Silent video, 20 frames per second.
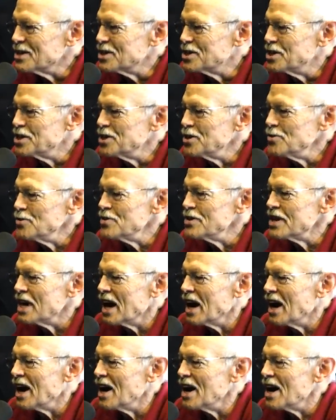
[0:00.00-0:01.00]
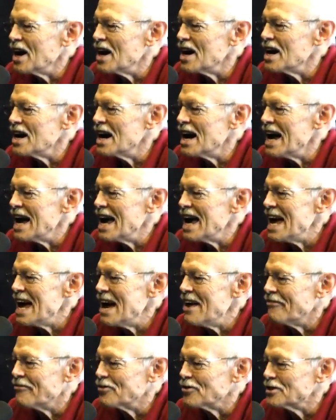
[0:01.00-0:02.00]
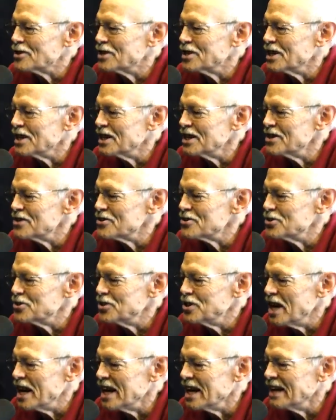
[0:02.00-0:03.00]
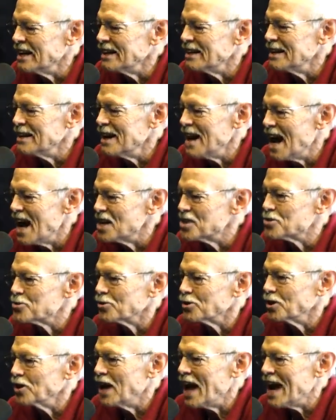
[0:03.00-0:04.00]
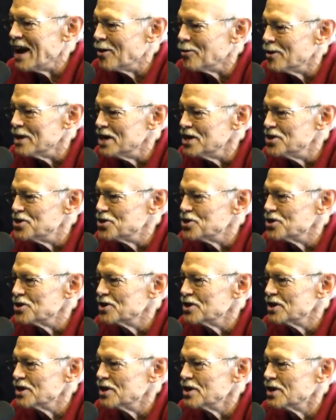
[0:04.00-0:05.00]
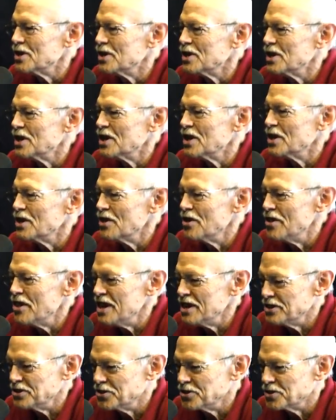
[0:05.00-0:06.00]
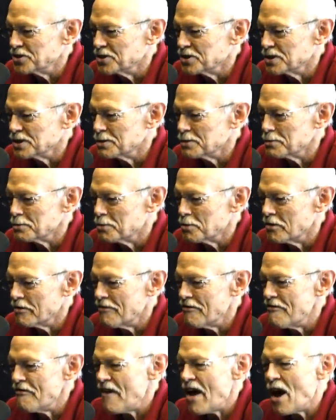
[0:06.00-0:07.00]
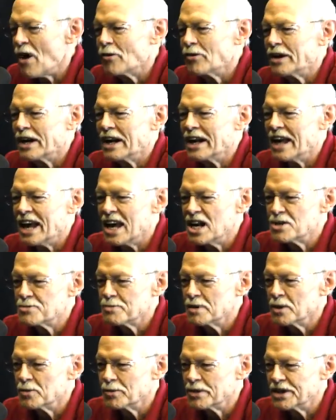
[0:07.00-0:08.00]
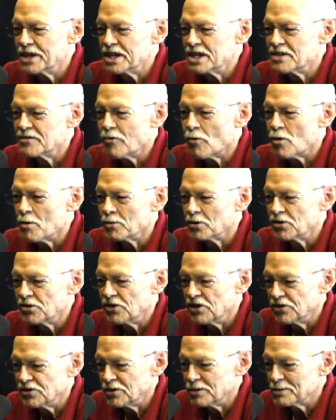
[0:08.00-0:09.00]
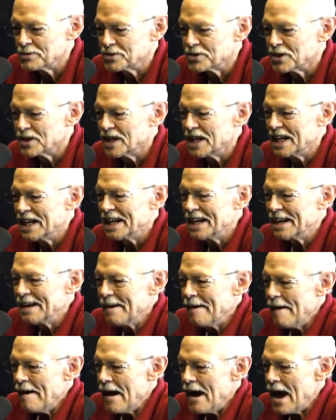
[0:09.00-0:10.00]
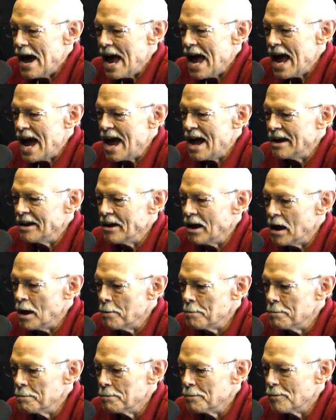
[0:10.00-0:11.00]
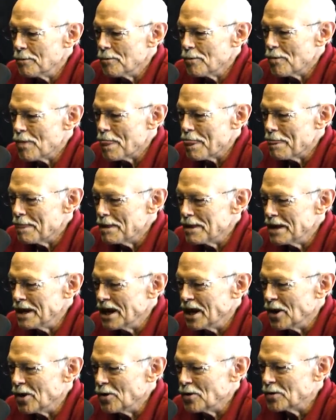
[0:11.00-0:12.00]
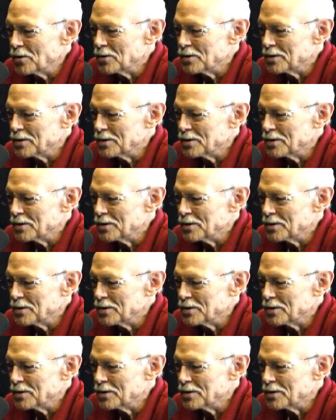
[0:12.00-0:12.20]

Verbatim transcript: to the effort to understand natural language this profound engagement with these formal systems. And, um, you know,